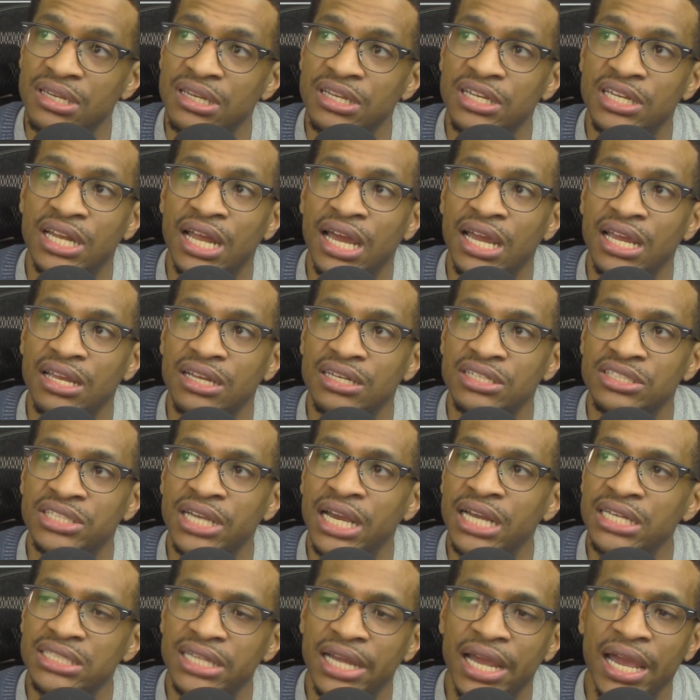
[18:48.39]
Like
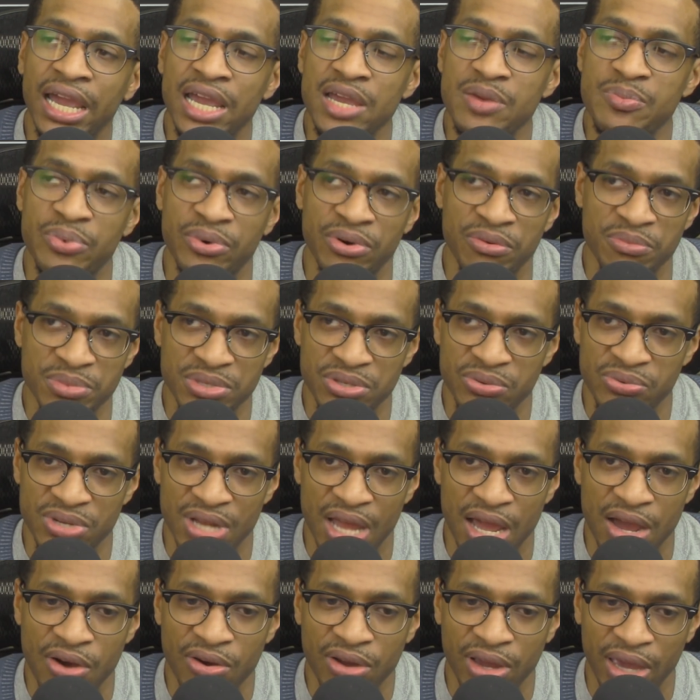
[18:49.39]
J J Abrams was
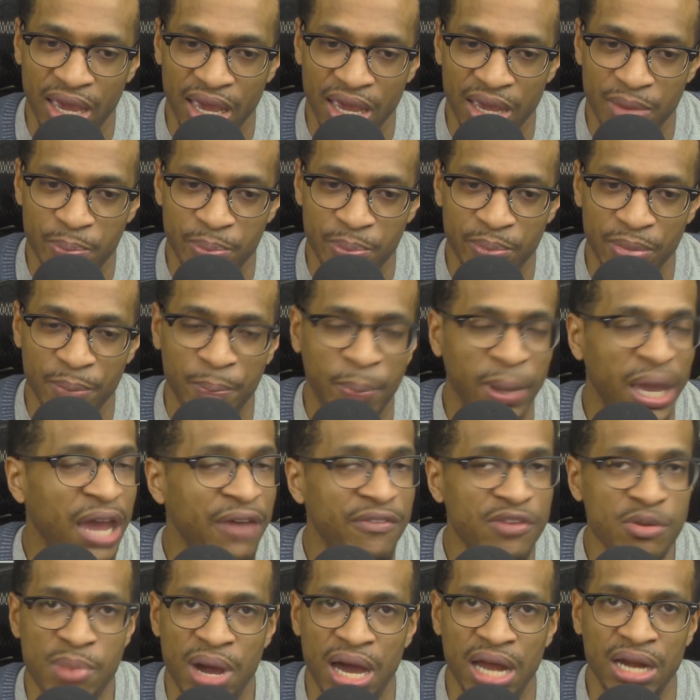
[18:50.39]
like, okay,
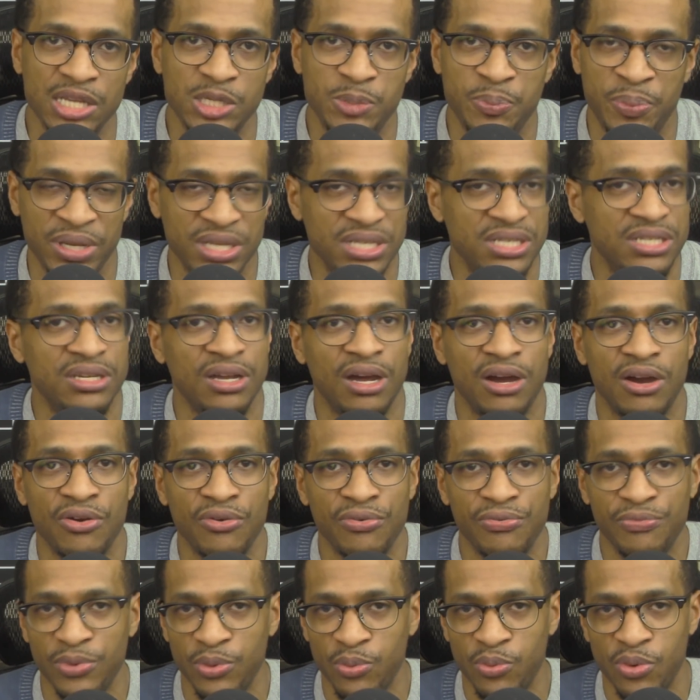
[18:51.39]
everybody's pissed
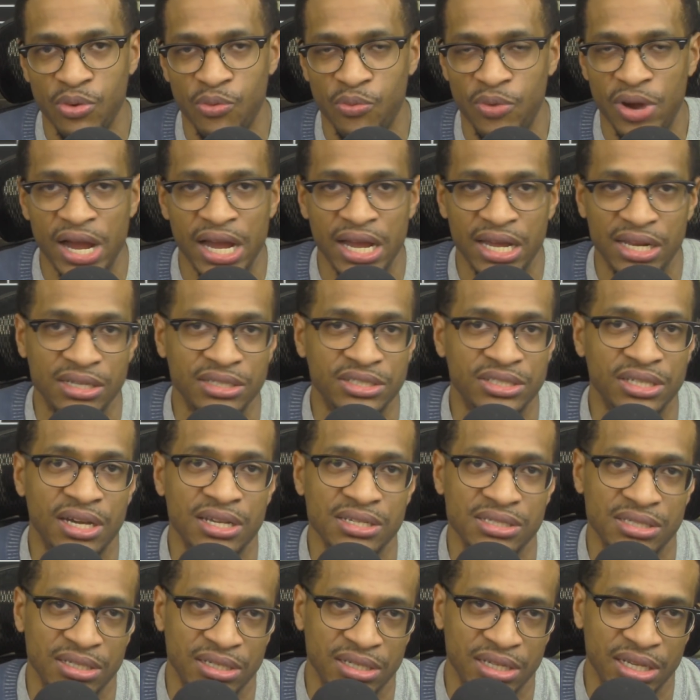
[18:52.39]
off with what Ryan
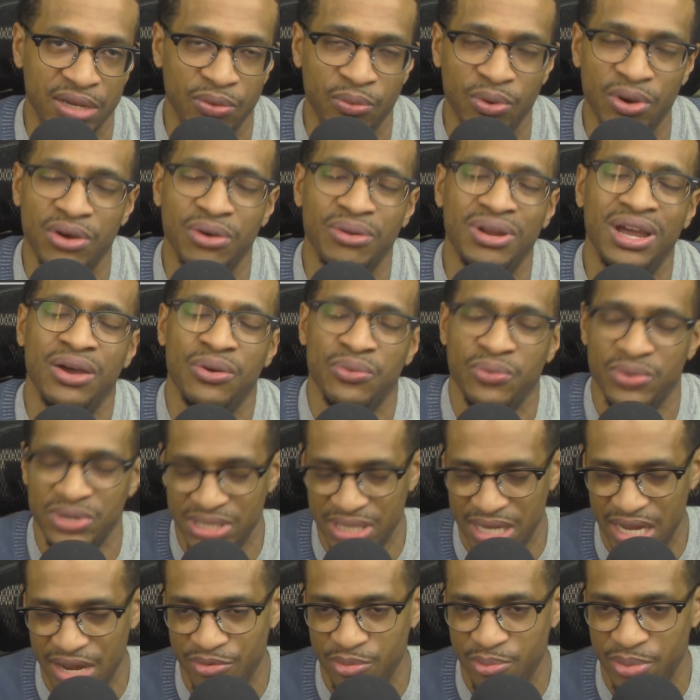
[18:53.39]
Johnson did. Well, I don't want to
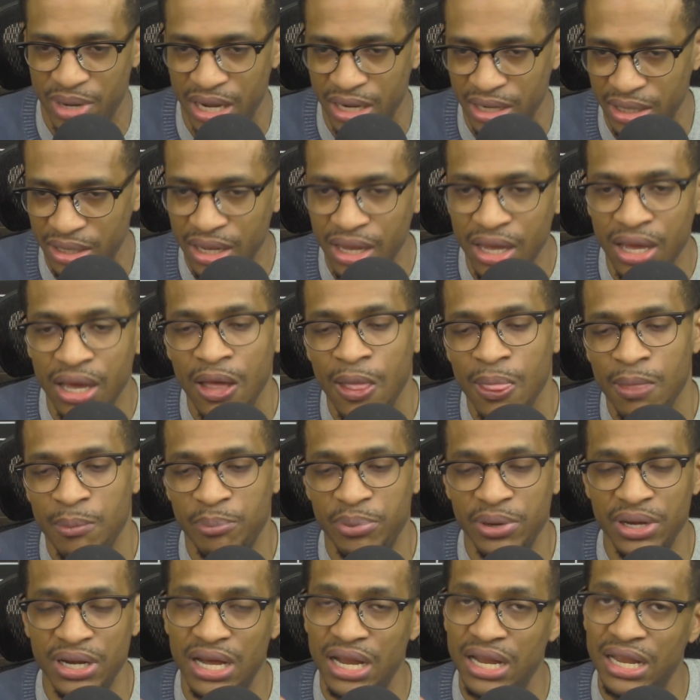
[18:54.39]
say everybody,
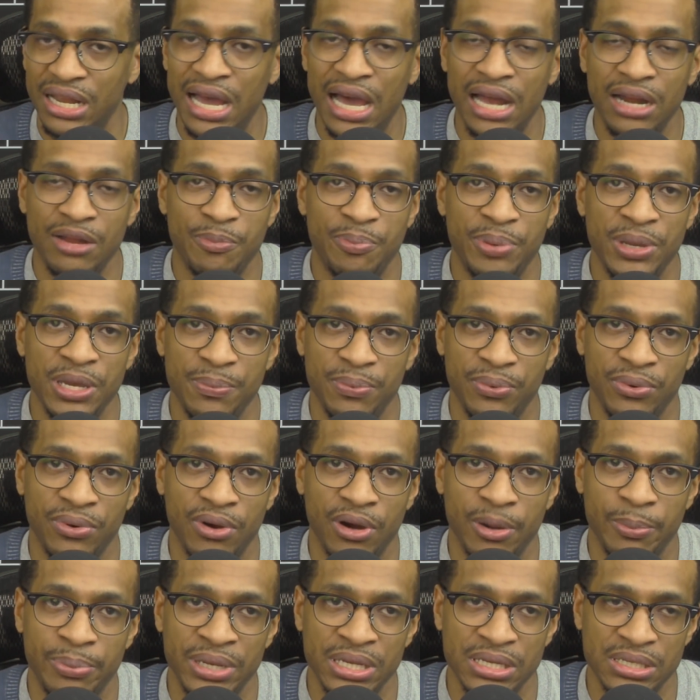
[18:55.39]
but a lot of people
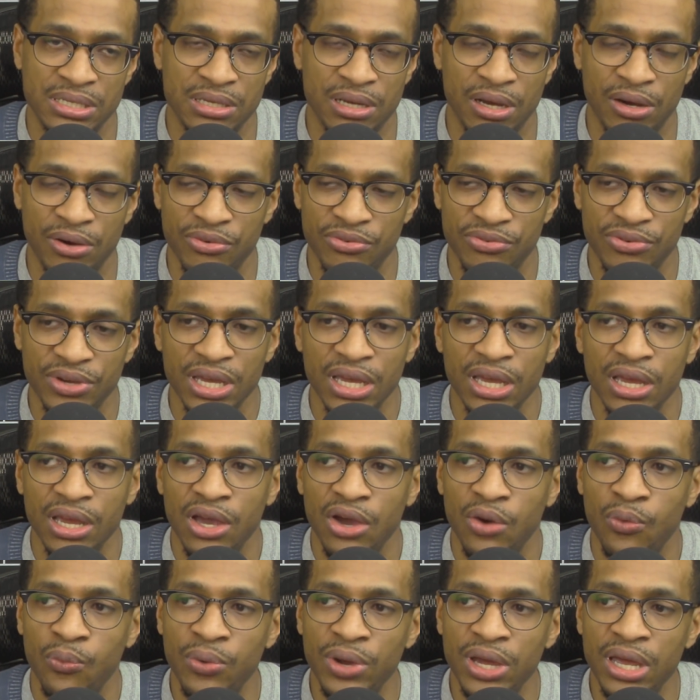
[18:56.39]
are pissed off
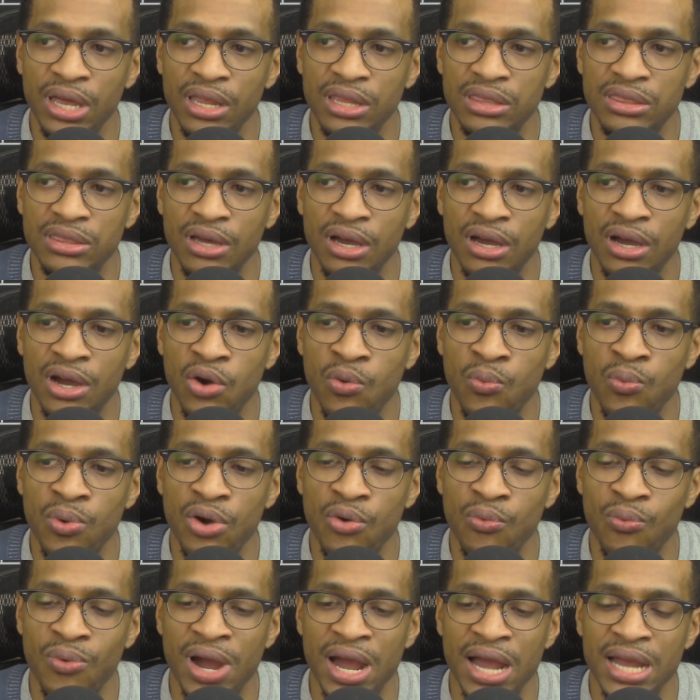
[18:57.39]
with uh, what
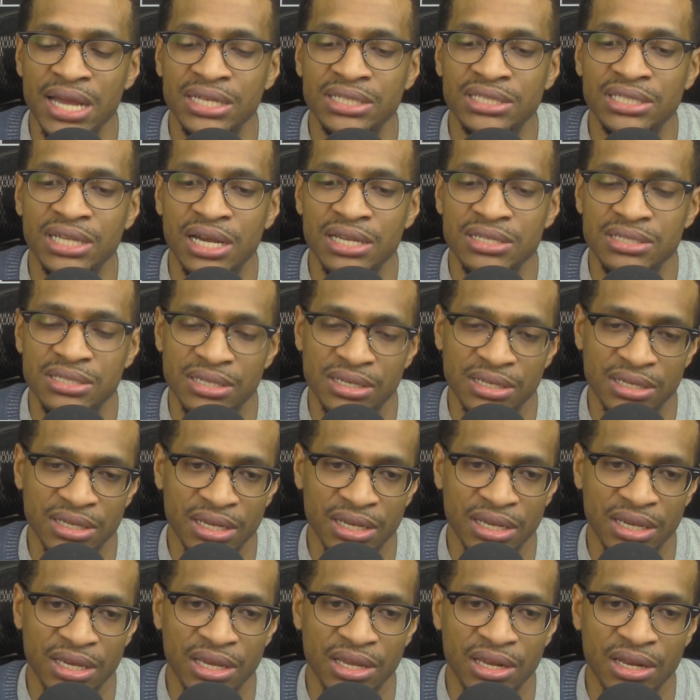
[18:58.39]
Ryan Johnson
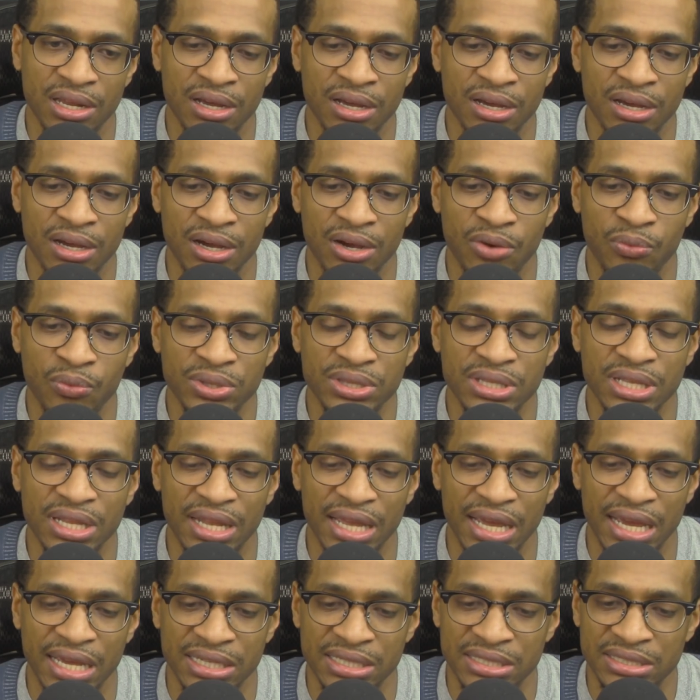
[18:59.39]
did uh, with The
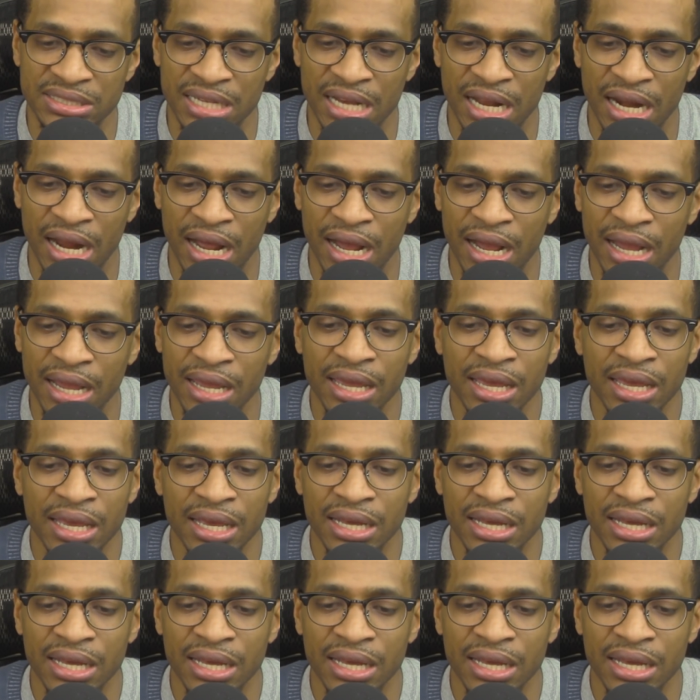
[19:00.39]
Last Jedi.